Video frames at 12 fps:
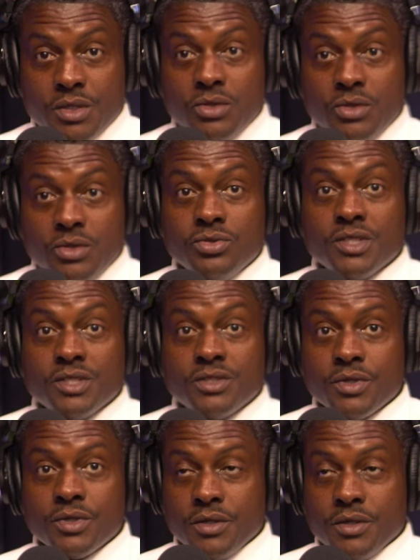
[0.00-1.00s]
Delusion is
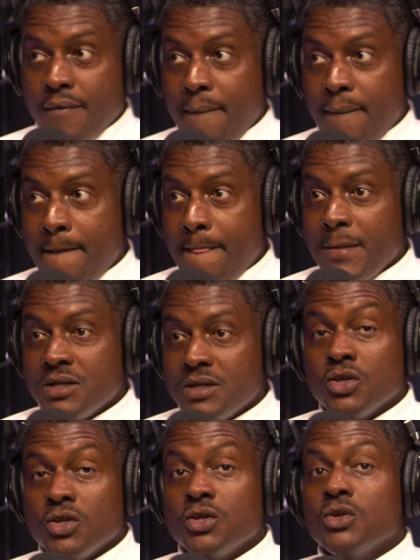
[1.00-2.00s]
real.
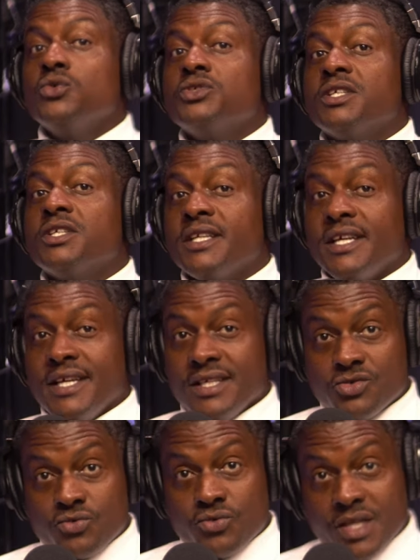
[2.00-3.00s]
Delusion
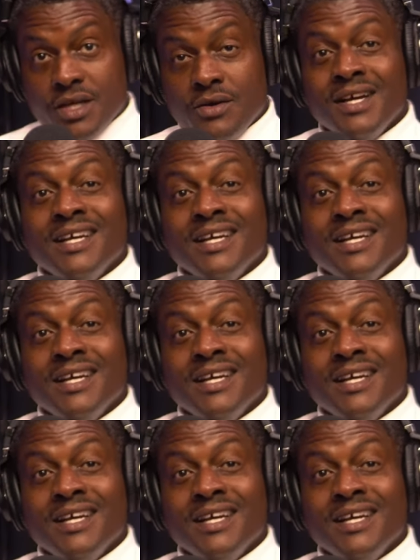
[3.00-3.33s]
is real.